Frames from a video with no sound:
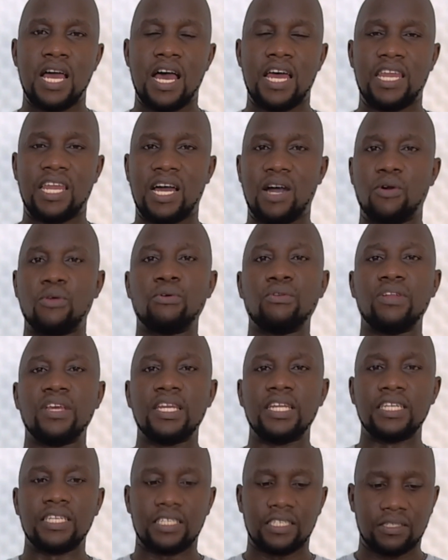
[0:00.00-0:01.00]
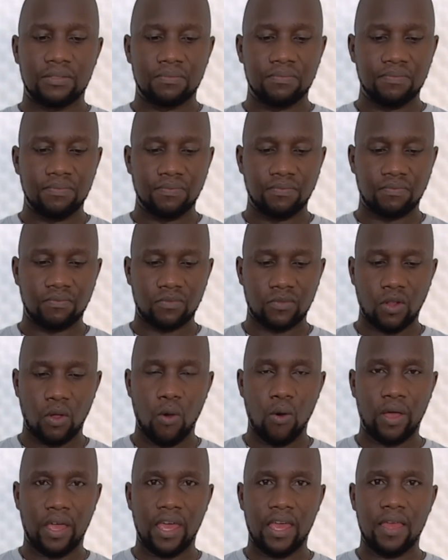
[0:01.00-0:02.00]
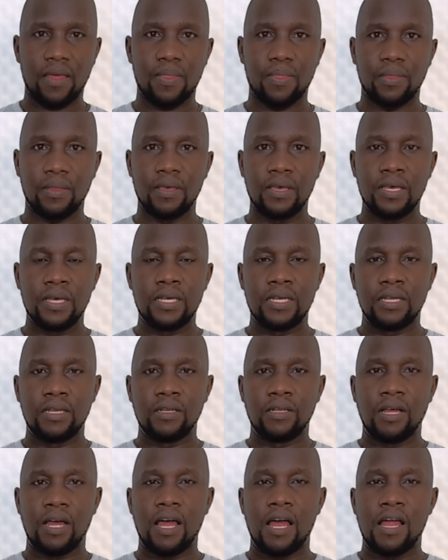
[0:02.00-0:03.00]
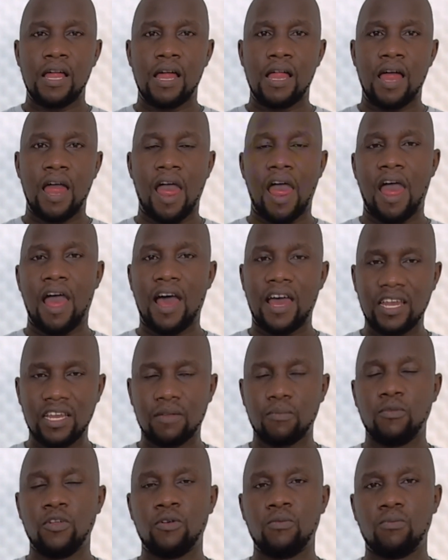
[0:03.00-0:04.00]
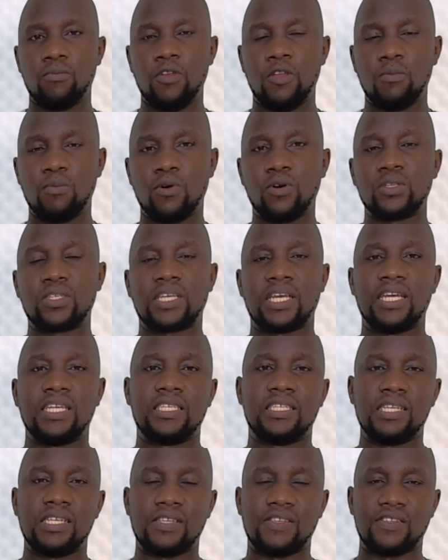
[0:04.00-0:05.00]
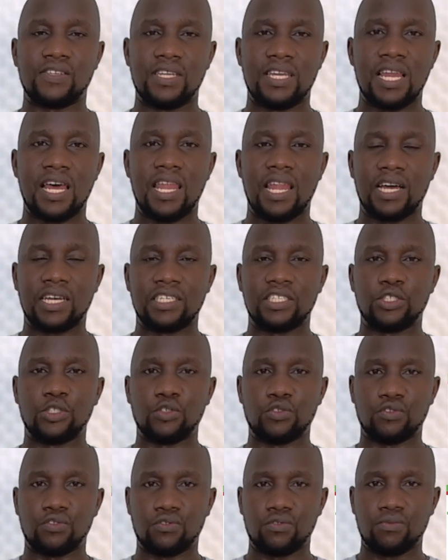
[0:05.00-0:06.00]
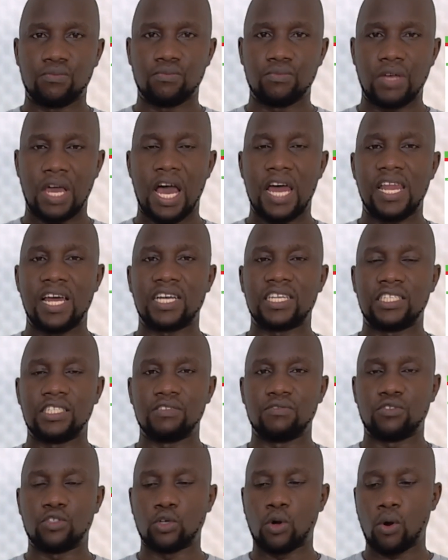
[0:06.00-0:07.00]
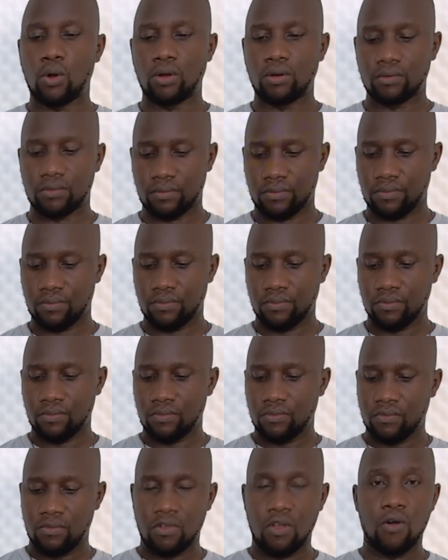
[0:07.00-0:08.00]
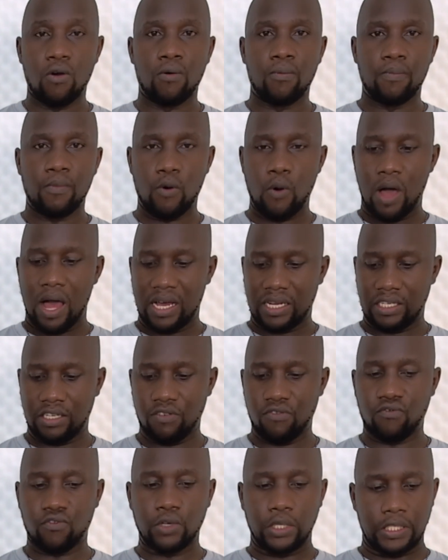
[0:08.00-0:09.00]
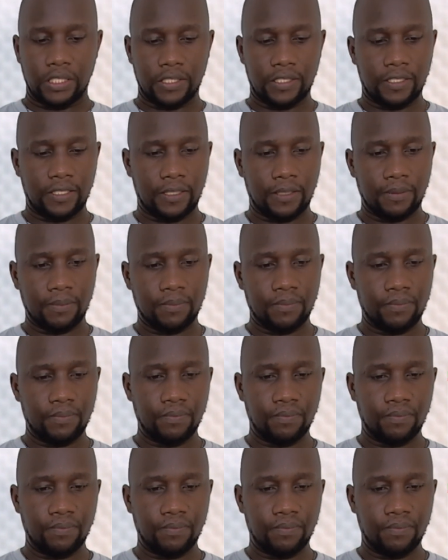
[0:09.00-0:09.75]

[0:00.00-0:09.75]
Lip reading: and how you did it. Okay. And in most cases, in an active tone or active voice.